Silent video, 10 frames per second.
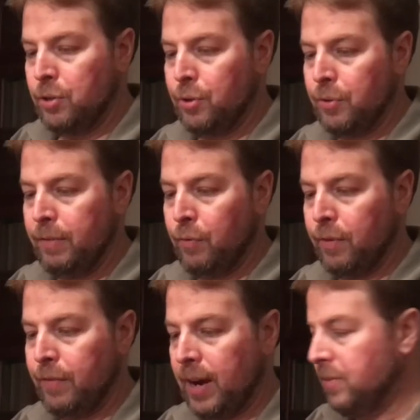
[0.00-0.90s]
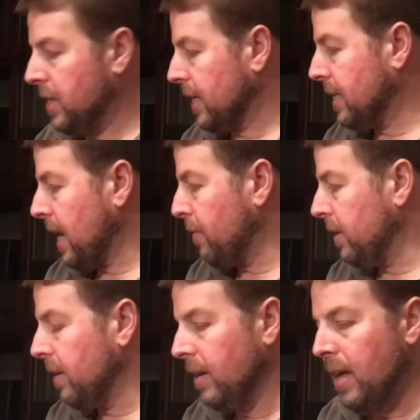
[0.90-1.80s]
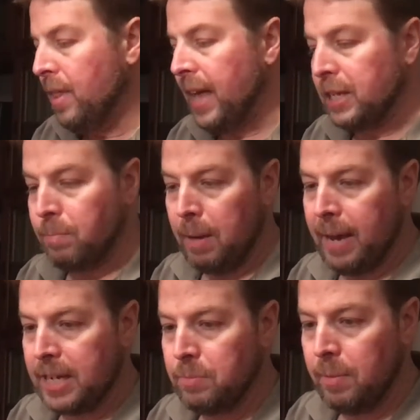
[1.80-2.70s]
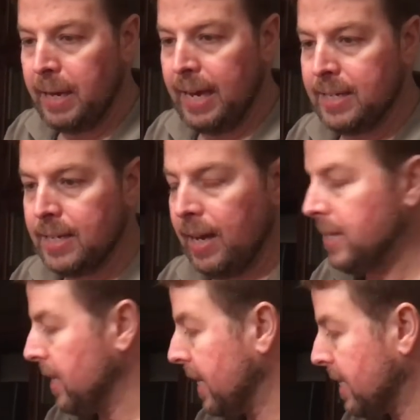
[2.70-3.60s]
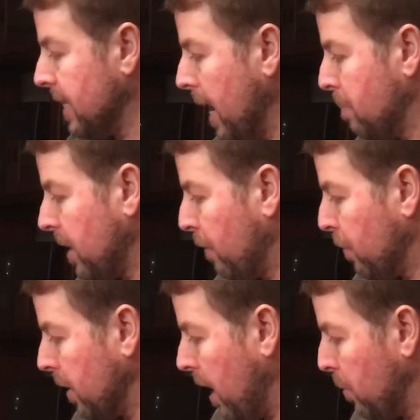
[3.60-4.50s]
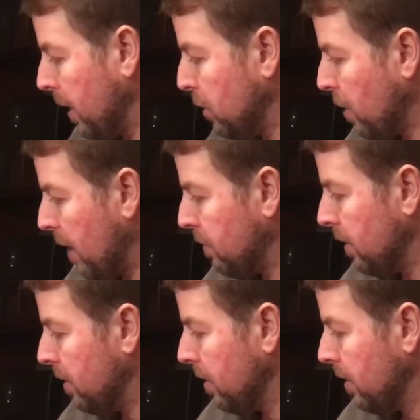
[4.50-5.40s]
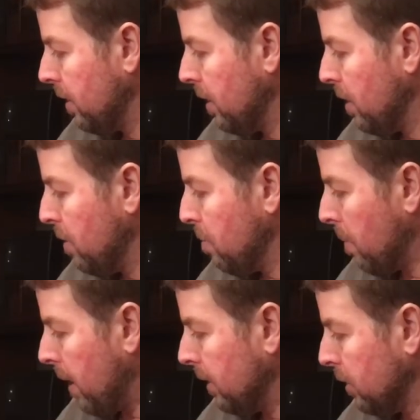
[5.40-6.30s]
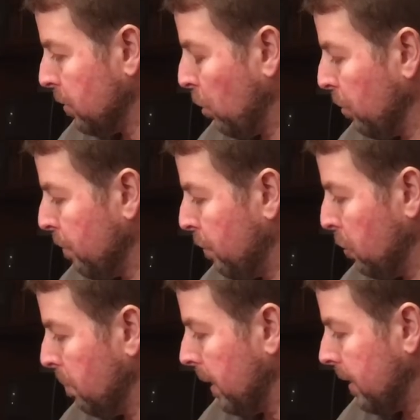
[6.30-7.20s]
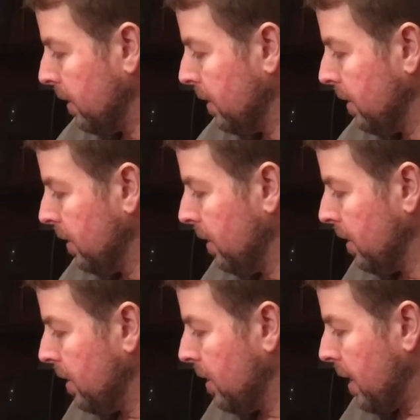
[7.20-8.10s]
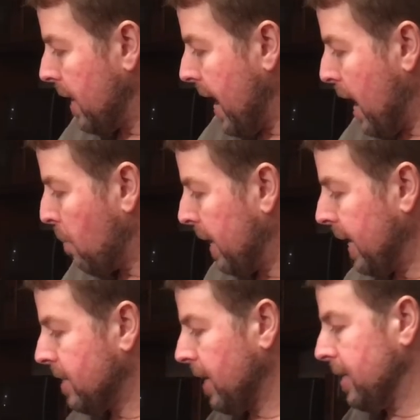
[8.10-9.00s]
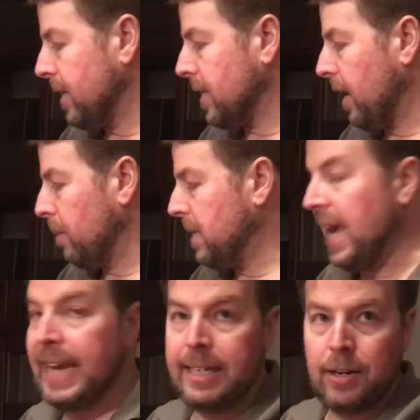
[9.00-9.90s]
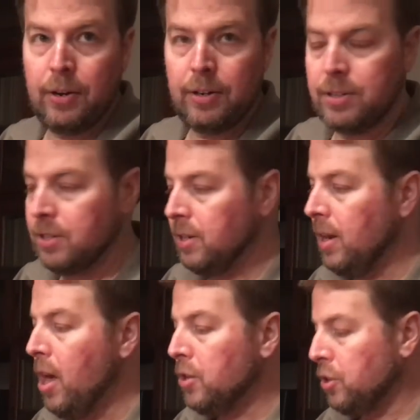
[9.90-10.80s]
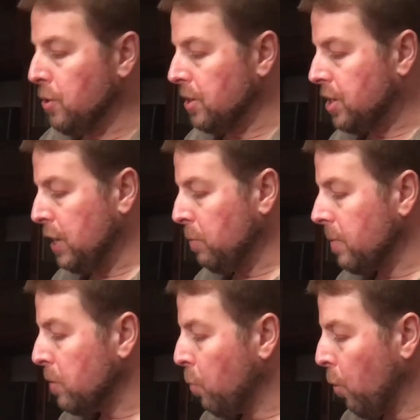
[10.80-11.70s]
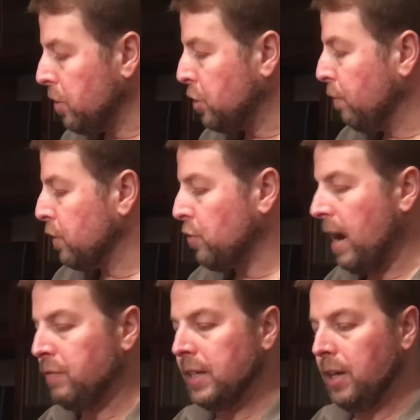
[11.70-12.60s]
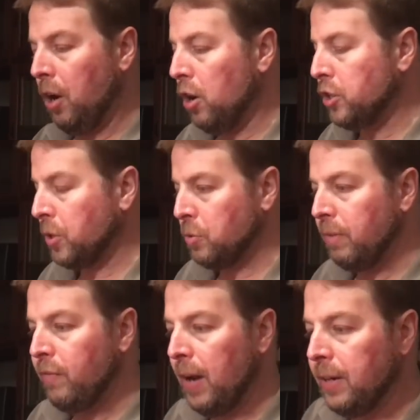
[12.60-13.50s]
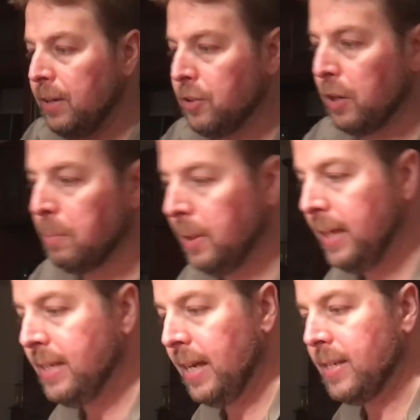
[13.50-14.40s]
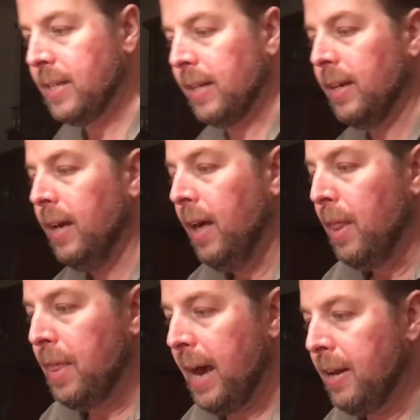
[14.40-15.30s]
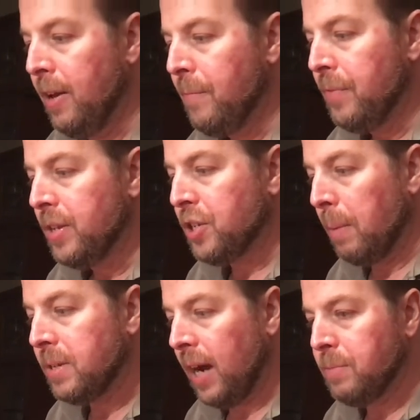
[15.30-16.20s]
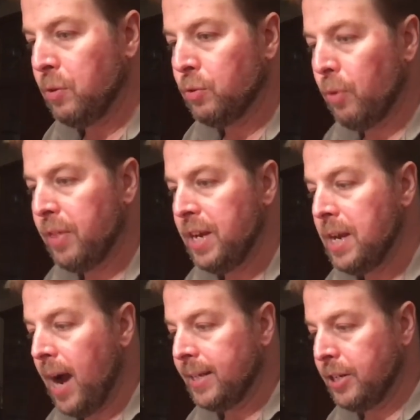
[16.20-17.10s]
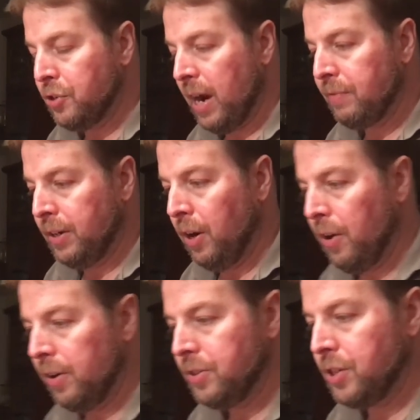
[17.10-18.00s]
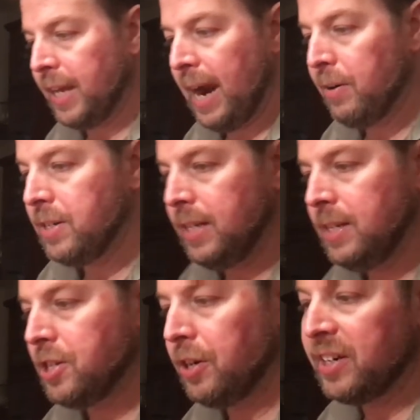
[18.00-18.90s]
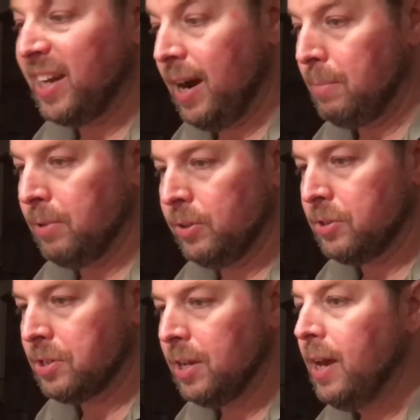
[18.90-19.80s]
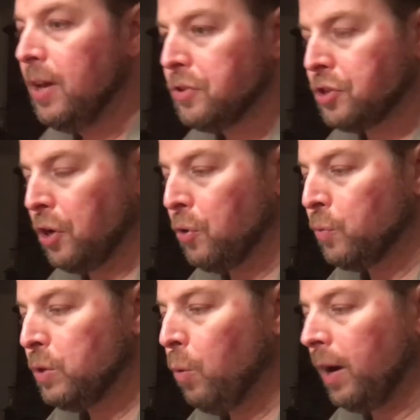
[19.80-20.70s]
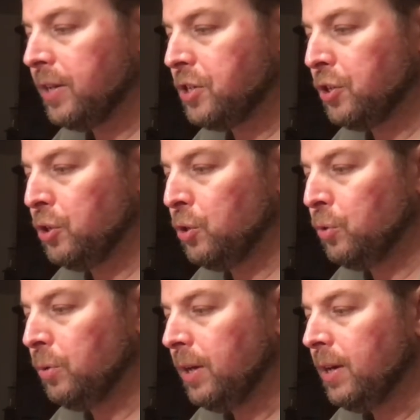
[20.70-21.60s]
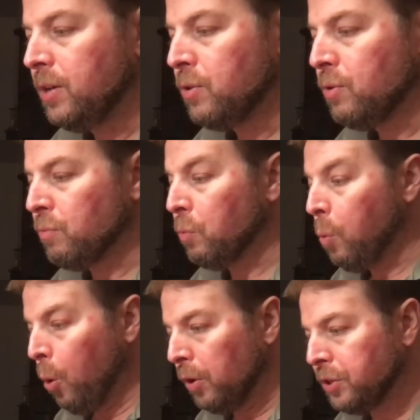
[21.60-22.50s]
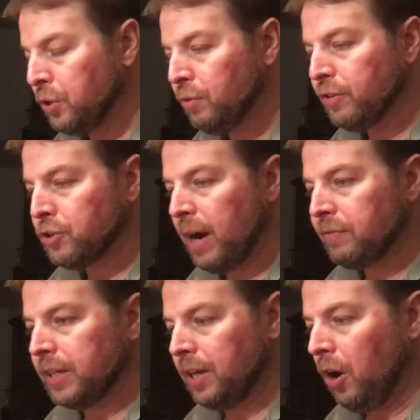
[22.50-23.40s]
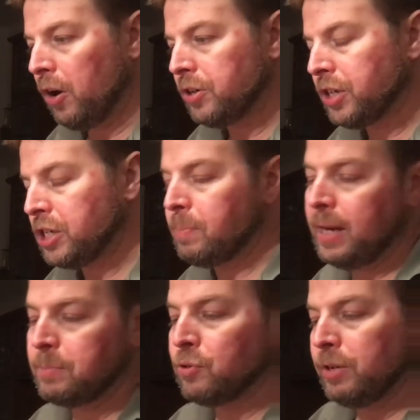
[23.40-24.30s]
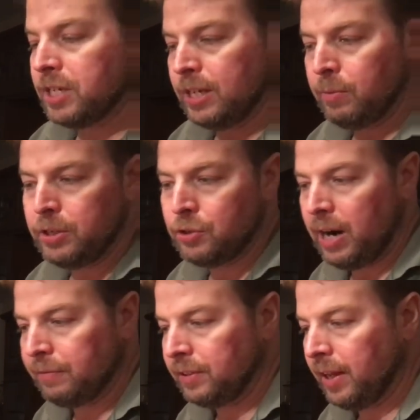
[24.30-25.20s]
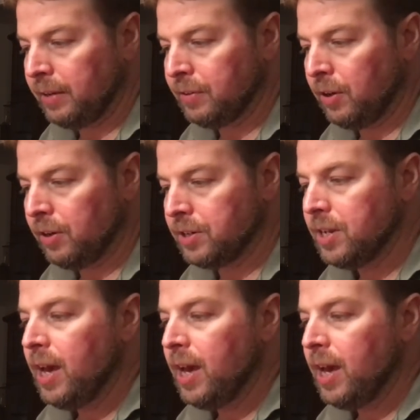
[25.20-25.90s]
2, 3, 4, 5, 6, 7. That's my maximum hand size, except I forgot when I drafted my little golden full plate that now my hand size has gone up to 8 cards. So you can see we reward you for drafting cards because we found out during playtesting that sometimes it was worth it not to draft cards to guarantee certain combos. So we wanted to reward you for drafting cards because it becomes risky when you draft a lot of cards